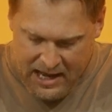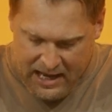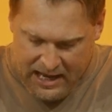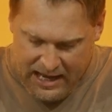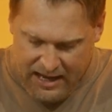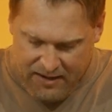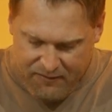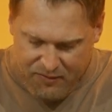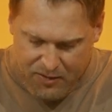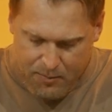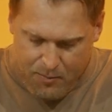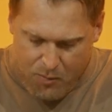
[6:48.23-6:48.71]

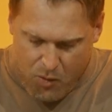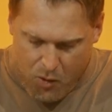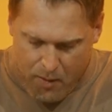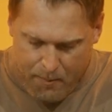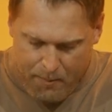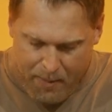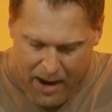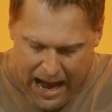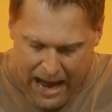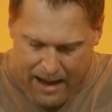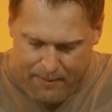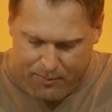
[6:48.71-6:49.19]
even more
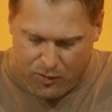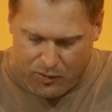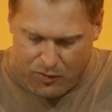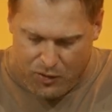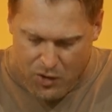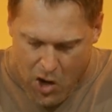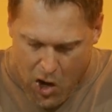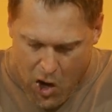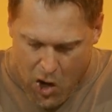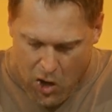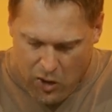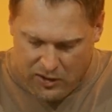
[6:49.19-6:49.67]
Bible
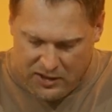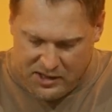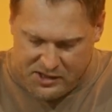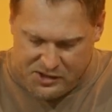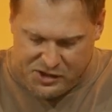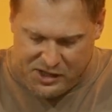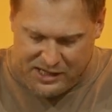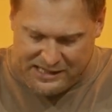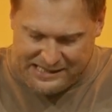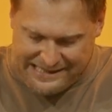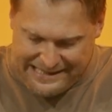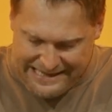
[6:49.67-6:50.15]

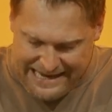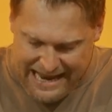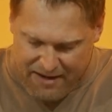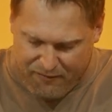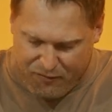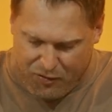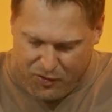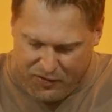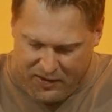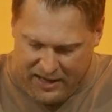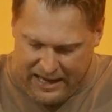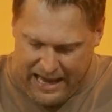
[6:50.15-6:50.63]
knowledge is
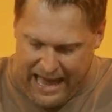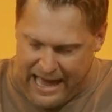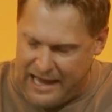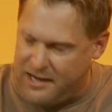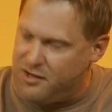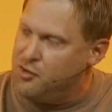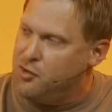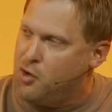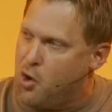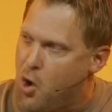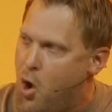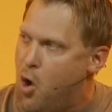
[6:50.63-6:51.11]
never the
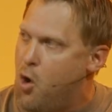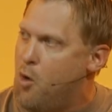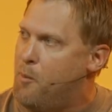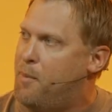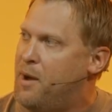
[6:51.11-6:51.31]
end goal,